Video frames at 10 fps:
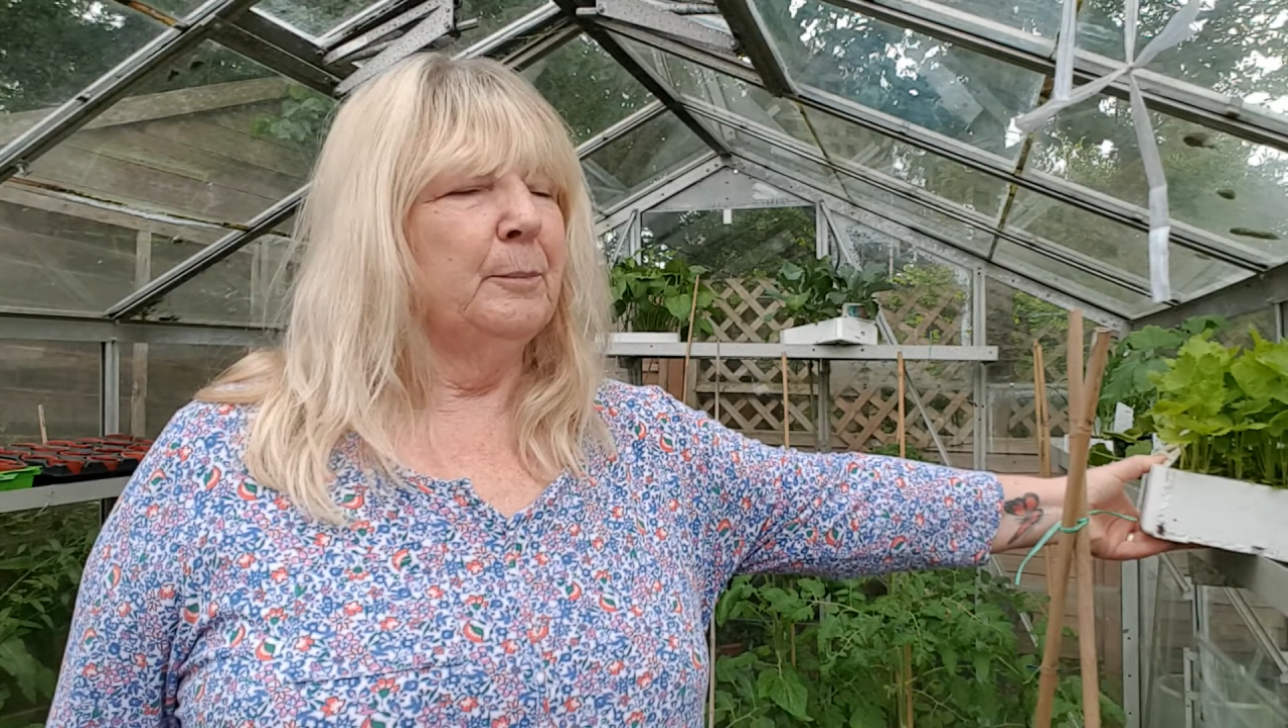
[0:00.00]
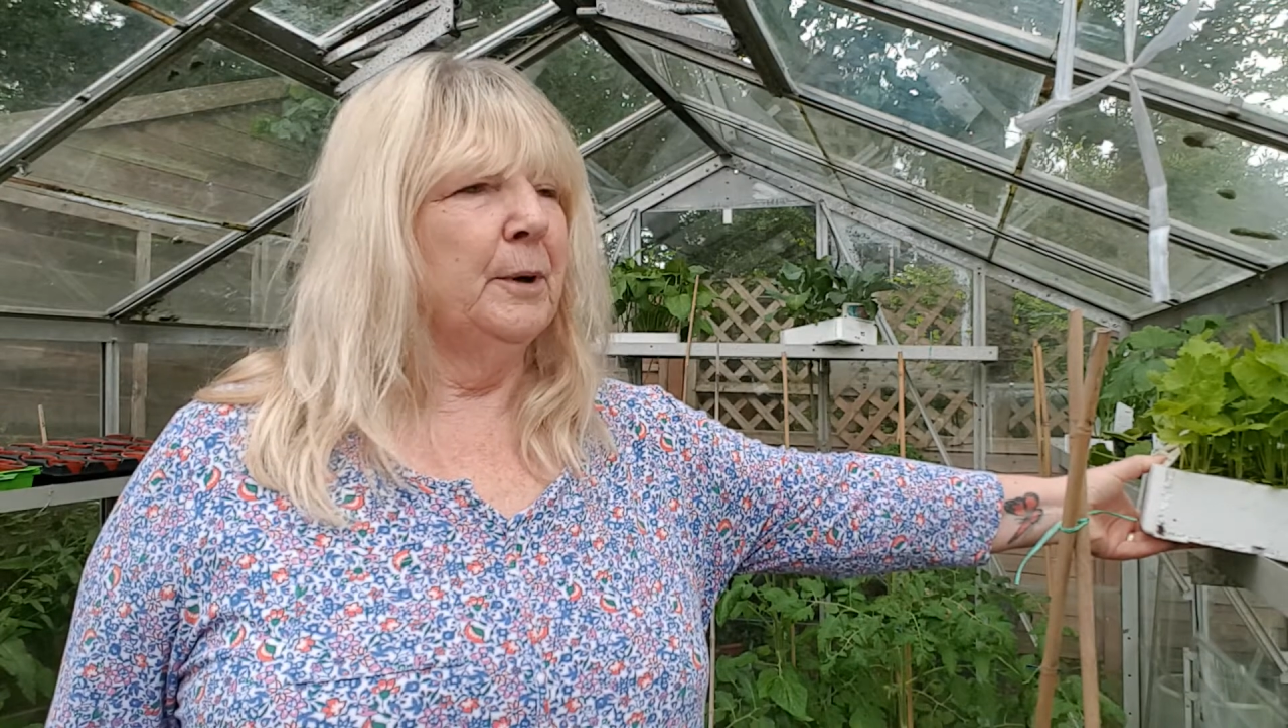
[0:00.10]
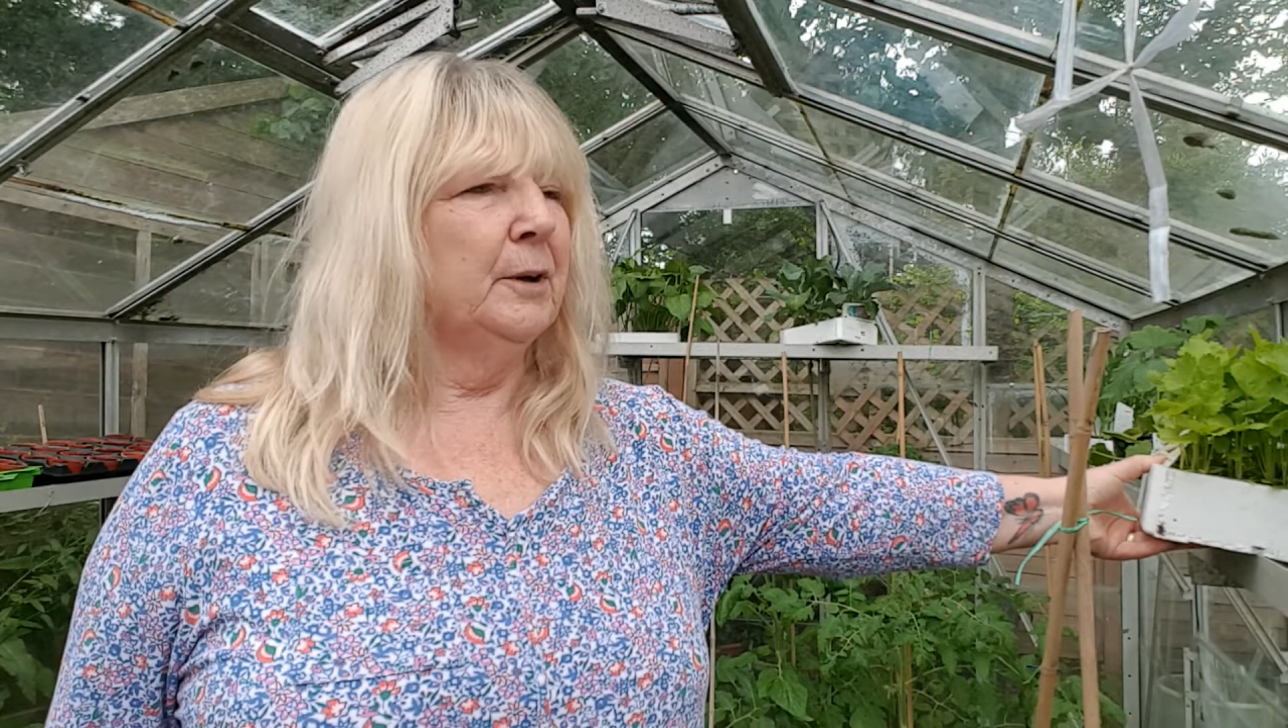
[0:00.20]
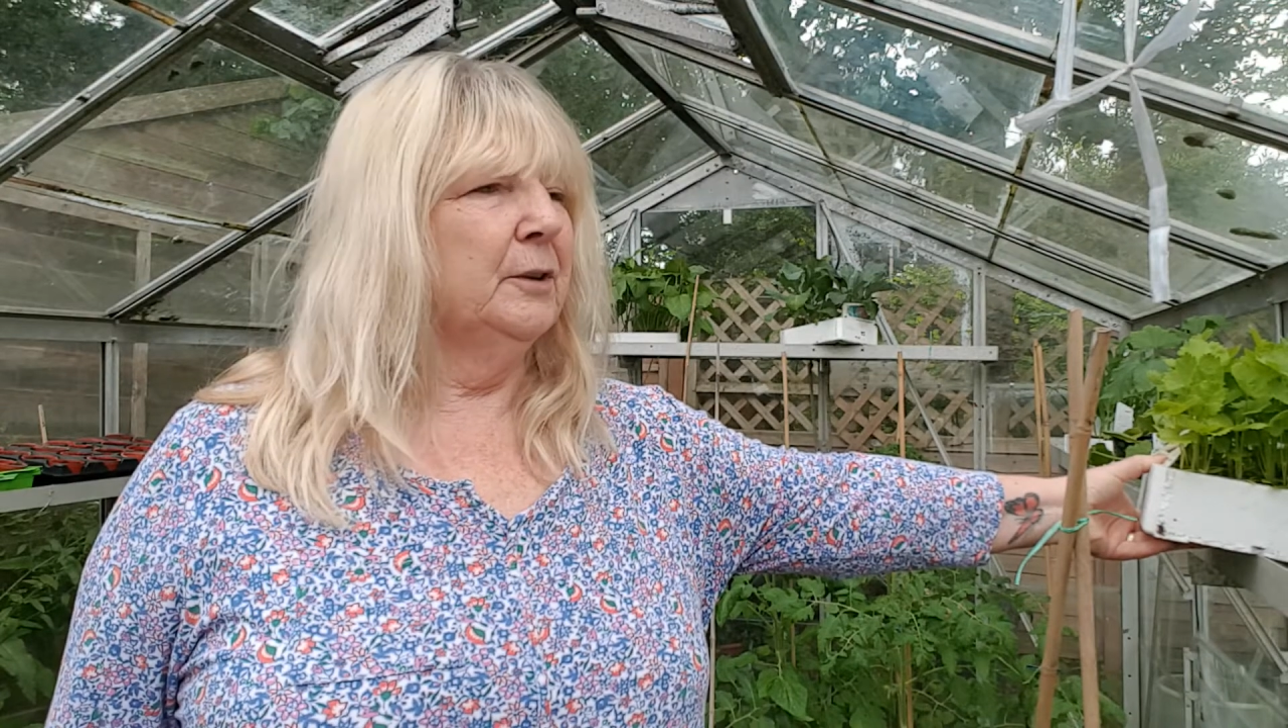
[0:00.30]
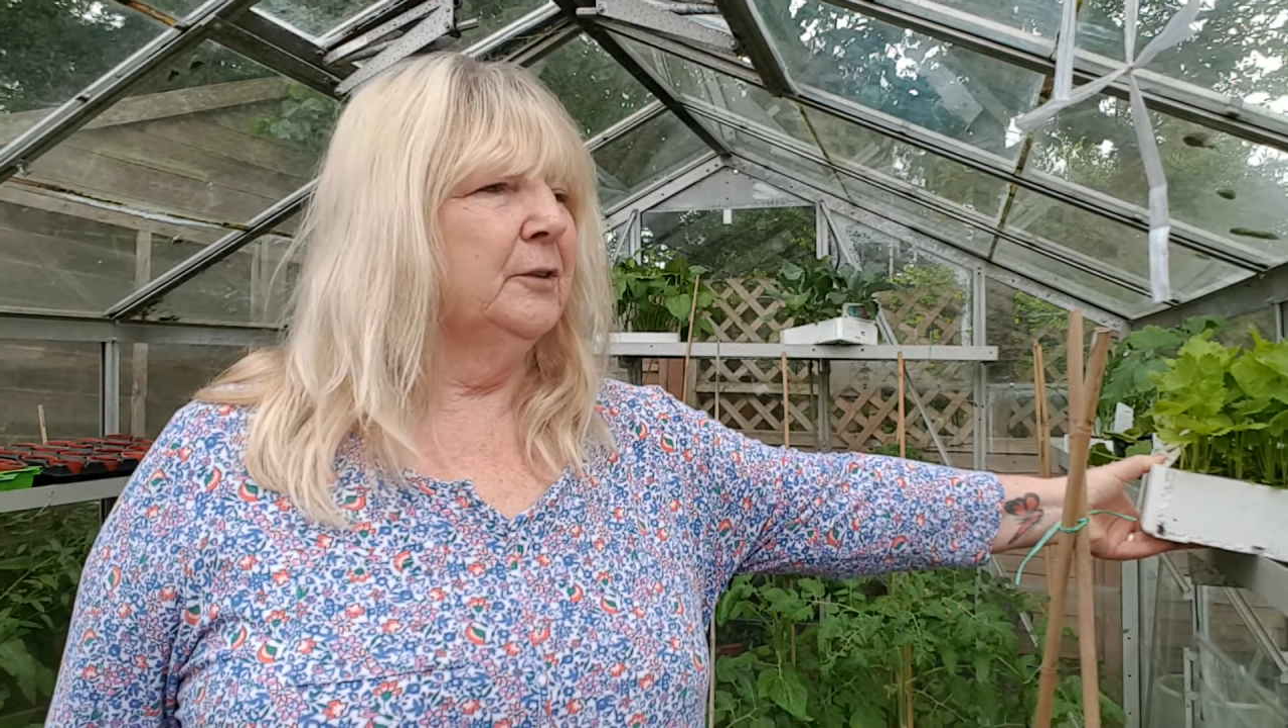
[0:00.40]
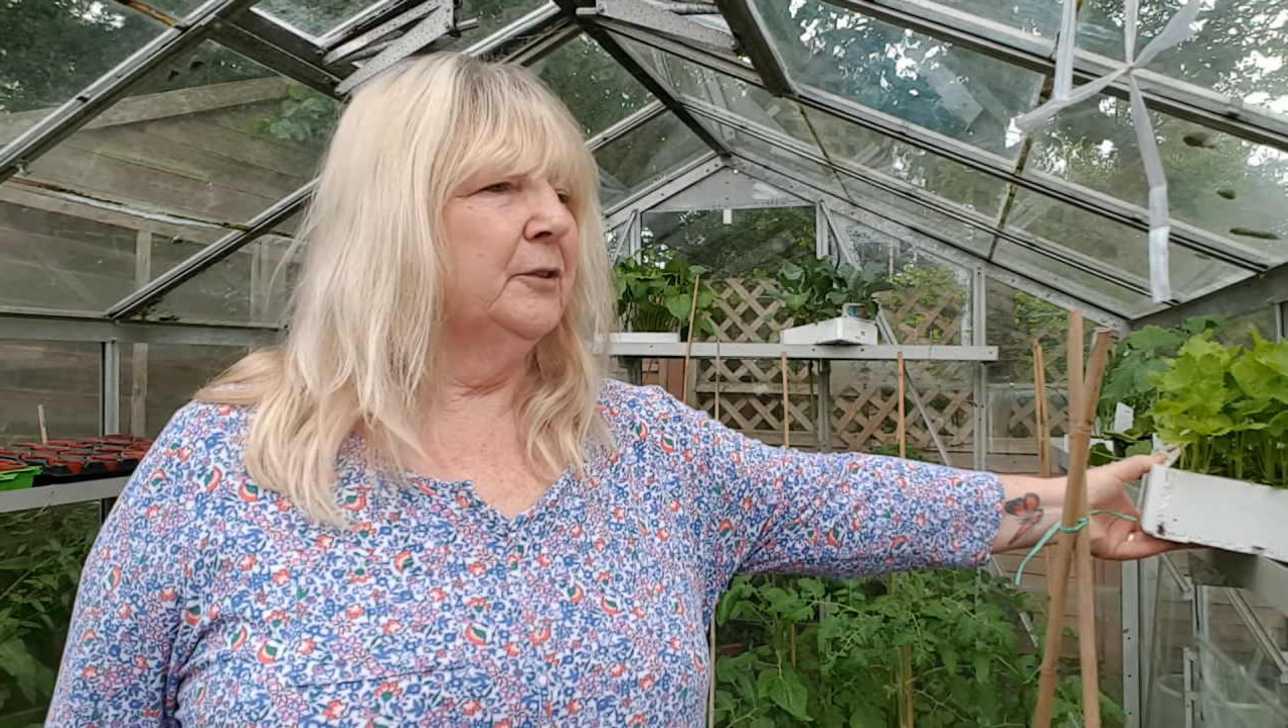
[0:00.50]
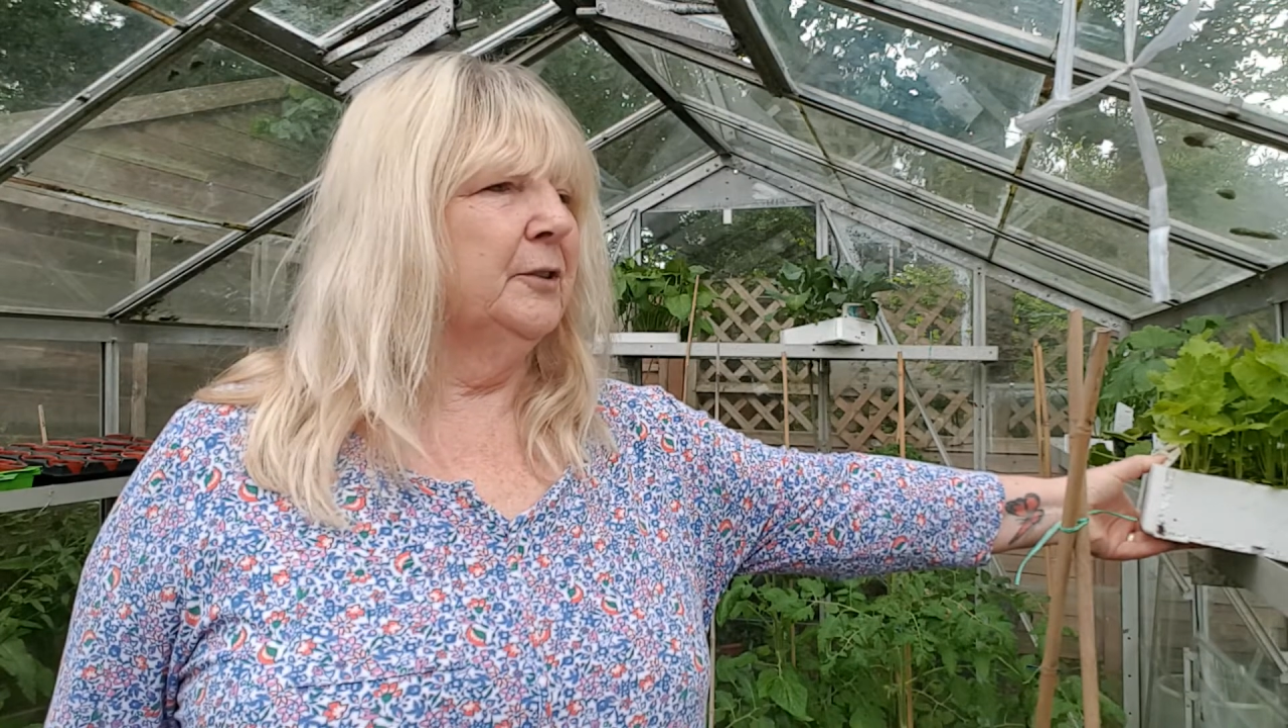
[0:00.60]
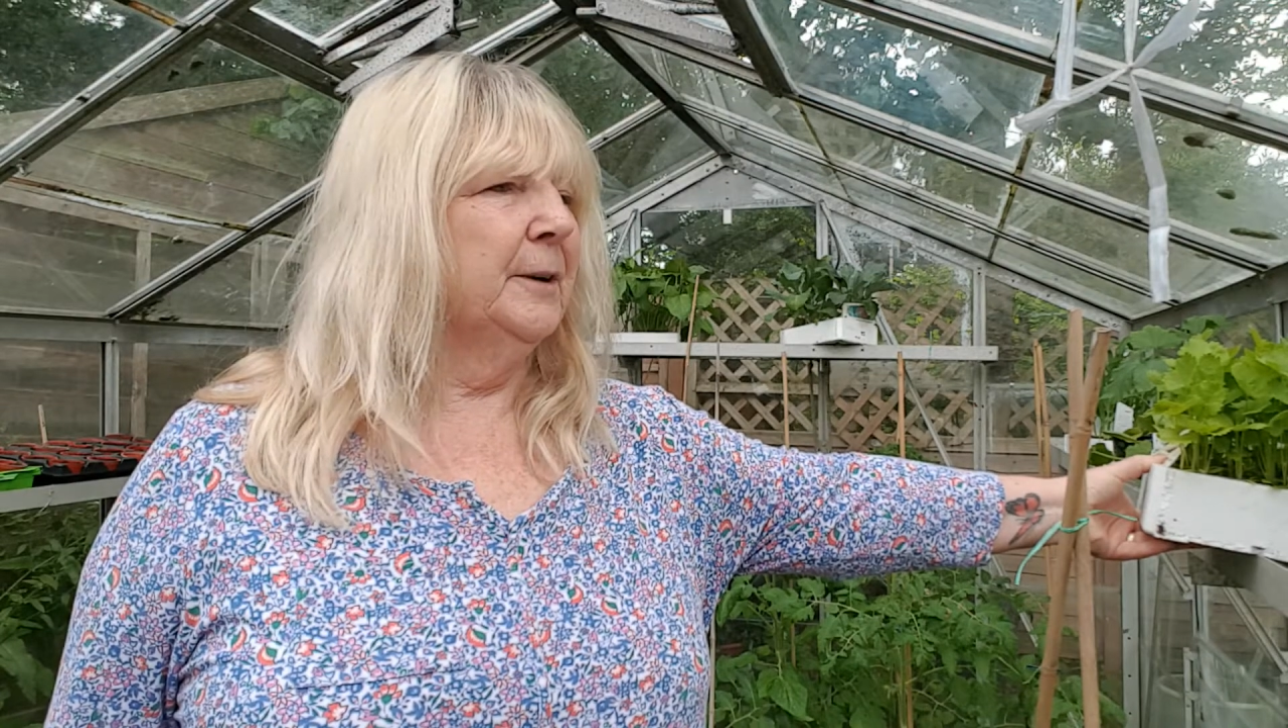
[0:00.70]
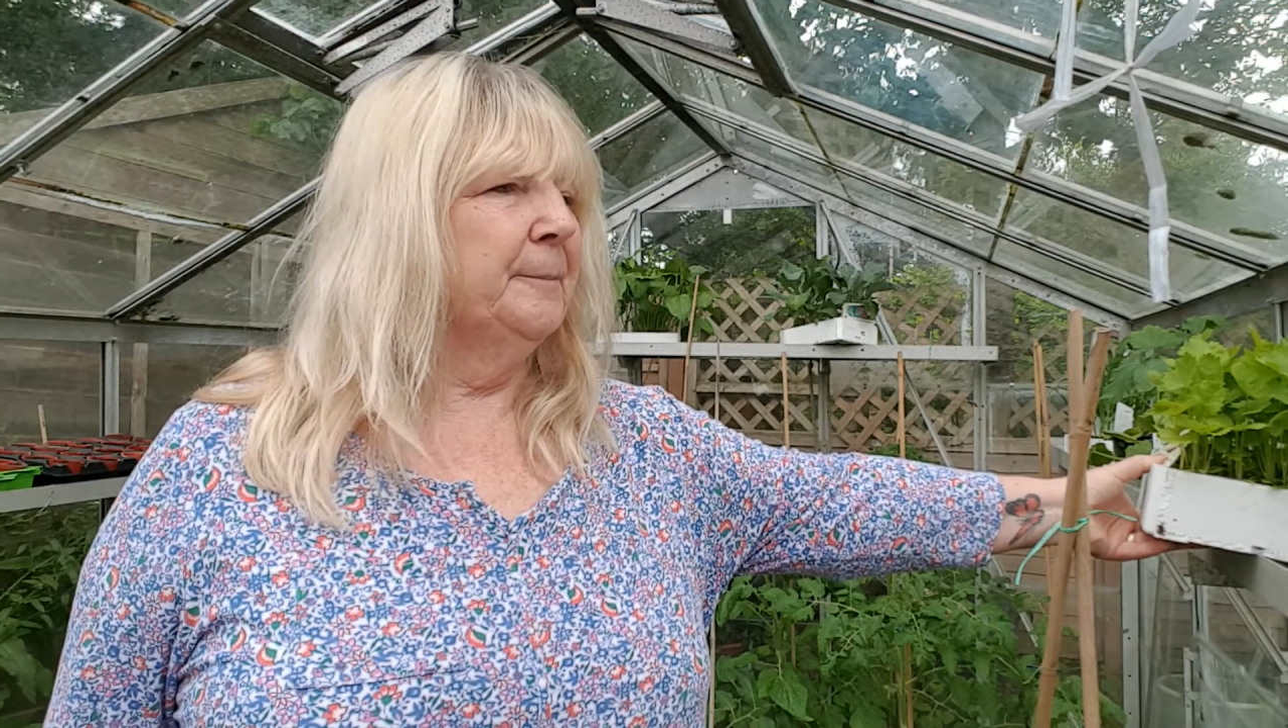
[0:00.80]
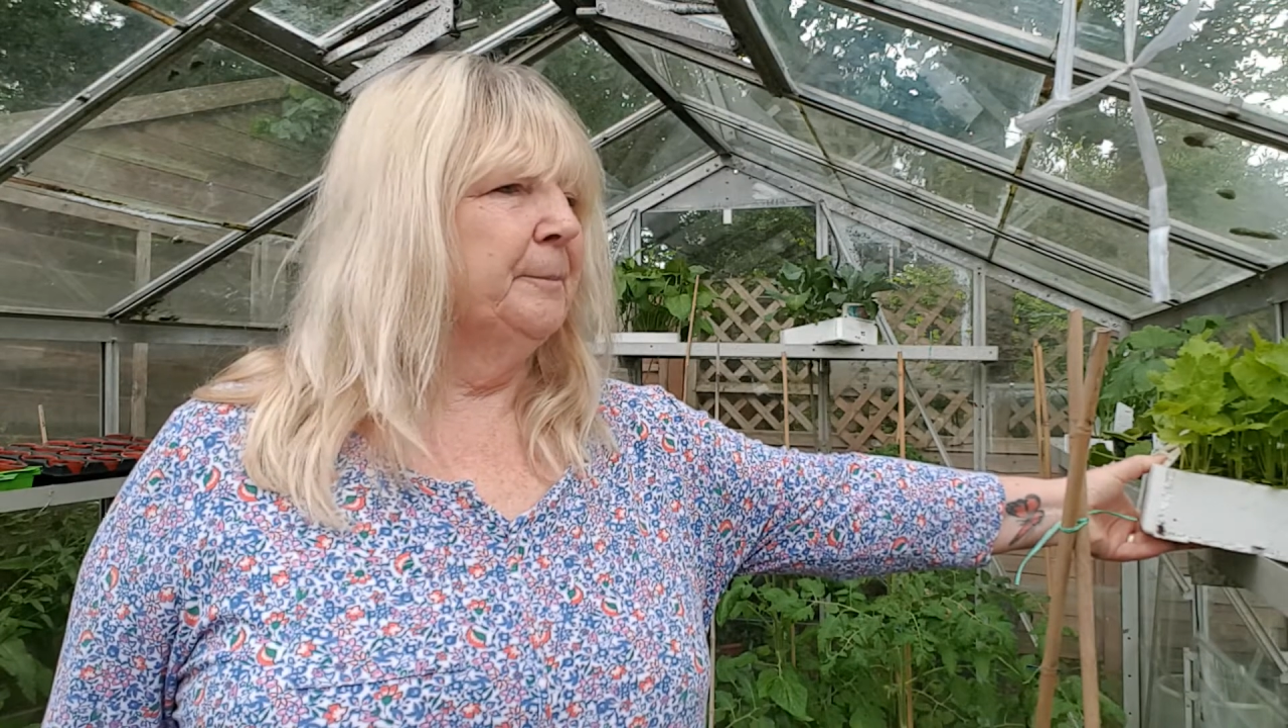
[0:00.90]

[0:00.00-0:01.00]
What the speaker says: birds.